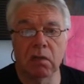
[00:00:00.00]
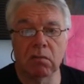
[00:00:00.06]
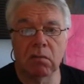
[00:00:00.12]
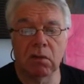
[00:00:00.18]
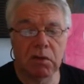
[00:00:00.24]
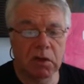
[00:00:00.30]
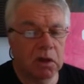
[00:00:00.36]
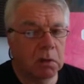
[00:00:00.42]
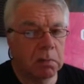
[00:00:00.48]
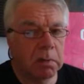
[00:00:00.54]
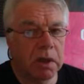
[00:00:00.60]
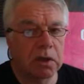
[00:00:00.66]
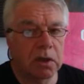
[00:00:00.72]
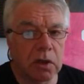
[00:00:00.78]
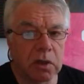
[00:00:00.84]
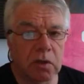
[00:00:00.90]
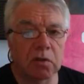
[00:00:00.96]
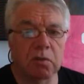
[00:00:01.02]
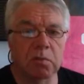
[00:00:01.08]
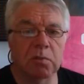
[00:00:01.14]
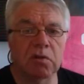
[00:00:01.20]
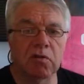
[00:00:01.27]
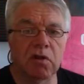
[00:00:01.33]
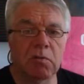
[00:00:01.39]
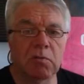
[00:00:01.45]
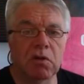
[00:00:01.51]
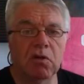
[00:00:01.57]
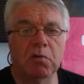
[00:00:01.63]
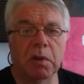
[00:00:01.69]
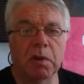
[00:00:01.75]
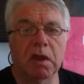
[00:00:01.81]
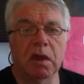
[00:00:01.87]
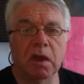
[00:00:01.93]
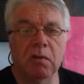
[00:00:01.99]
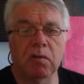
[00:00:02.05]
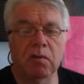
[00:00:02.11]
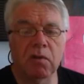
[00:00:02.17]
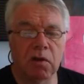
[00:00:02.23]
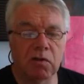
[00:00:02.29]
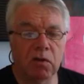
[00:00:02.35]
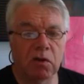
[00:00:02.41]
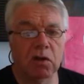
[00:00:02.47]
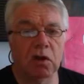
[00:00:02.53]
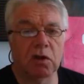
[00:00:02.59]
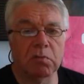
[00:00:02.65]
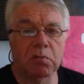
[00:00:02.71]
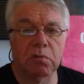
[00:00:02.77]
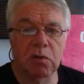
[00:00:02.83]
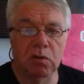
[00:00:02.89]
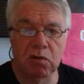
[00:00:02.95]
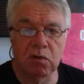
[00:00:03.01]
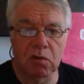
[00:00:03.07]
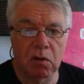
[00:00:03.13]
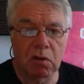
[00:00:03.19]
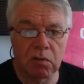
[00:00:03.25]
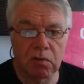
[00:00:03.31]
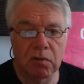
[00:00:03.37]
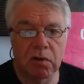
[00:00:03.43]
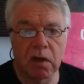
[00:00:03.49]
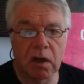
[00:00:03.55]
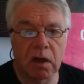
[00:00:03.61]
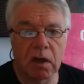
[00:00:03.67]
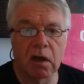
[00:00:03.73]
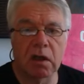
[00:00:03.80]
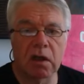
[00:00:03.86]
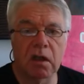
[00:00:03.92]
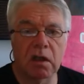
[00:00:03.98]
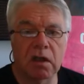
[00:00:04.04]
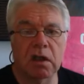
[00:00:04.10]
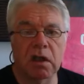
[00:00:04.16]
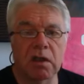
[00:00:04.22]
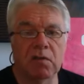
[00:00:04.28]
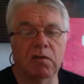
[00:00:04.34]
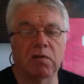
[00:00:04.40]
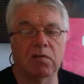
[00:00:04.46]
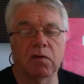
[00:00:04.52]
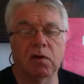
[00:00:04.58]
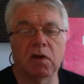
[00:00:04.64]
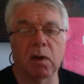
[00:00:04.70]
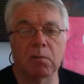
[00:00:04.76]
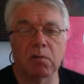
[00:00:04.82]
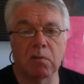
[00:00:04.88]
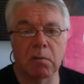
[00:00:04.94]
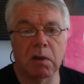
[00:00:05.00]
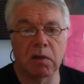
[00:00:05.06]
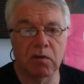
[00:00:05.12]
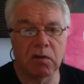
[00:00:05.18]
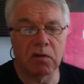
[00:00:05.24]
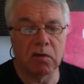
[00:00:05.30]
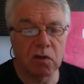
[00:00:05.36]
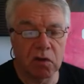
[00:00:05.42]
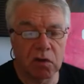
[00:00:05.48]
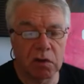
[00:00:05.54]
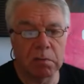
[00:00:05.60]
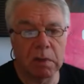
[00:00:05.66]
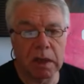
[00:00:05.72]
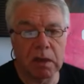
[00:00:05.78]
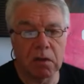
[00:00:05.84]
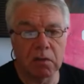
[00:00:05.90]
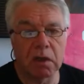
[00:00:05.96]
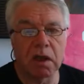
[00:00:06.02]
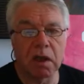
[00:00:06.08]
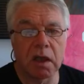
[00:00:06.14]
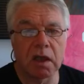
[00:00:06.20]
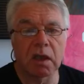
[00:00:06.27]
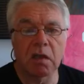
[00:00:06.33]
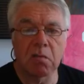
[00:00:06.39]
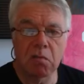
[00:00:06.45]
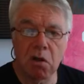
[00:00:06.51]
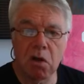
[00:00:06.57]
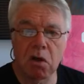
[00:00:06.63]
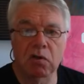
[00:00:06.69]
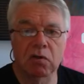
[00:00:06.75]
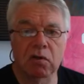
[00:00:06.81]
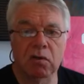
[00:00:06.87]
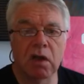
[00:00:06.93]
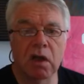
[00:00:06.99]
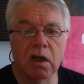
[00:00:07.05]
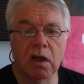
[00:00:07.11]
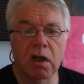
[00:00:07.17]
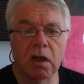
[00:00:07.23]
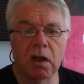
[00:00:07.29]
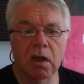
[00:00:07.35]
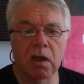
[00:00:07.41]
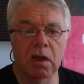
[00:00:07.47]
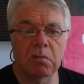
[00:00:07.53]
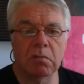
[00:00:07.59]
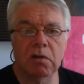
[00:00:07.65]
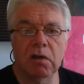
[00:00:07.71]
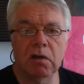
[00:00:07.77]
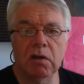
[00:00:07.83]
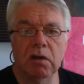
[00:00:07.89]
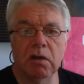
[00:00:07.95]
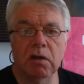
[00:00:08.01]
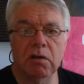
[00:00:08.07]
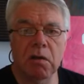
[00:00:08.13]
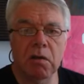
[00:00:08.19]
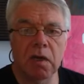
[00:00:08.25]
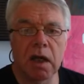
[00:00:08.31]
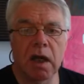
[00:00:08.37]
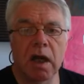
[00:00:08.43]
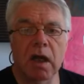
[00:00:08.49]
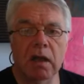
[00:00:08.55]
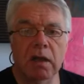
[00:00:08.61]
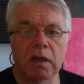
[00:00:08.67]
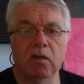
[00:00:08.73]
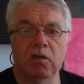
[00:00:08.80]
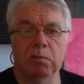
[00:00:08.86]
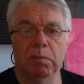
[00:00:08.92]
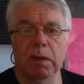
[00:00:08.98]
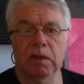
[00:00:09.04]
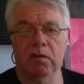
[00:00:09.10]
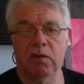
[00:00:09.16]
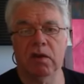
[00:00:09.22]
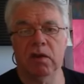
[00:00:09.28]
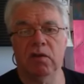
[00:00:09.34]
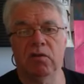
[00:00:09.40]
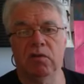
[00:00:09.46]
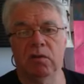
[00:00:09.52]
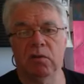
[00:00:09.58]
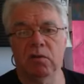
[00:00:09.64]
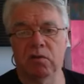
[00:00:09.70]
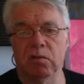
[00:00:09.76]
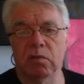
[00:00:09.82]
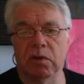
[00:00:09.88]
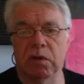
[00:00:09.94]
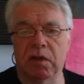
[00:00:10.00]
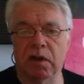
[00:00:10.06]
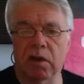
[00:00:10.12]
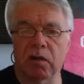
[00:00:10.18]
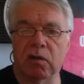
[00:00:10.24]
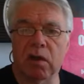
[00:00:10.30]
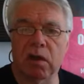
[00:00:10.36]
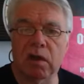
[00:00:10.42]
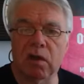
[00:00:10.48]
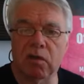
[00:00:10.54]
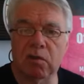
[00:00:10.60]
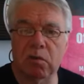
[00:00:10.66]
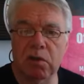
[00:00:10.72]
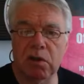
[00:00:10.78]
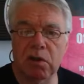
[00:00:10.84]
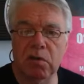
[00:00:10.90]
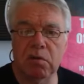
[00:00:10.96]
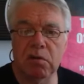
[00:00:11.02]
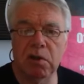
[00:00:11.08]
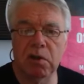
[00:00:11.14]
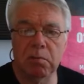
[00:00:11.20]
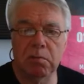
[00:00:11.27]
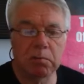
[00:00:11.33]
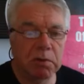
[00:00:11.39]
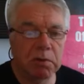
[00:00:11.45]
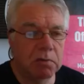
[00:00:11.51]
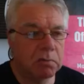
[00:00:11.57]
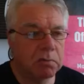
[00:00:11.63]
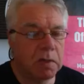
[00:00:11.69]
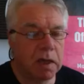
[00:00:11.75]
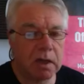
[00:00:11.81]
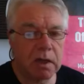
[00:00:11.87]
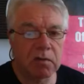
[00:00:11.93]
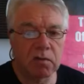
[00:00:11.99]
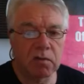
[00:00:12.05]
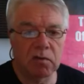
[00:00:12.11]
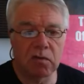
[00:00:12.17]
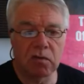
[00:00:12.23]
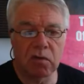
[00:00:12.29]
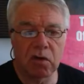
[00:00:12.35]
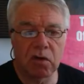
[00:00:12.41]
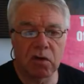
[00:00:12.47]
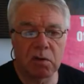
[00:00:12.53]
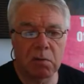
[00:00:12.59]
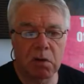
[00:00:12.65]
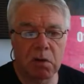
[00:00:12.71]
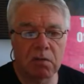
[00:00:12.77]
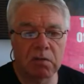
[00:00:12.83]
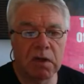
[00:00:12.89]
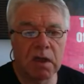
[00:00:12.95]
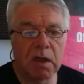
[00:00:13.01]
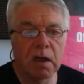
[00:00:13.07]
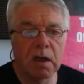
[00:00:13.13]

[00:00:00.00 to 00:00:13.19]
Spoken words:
Well, I don't know about you, but generally speaking, if I turn a computer off and then leave it for a couple of months and then turn it back on again, it works. You don't get unexpected issues with things like this when you turn them off.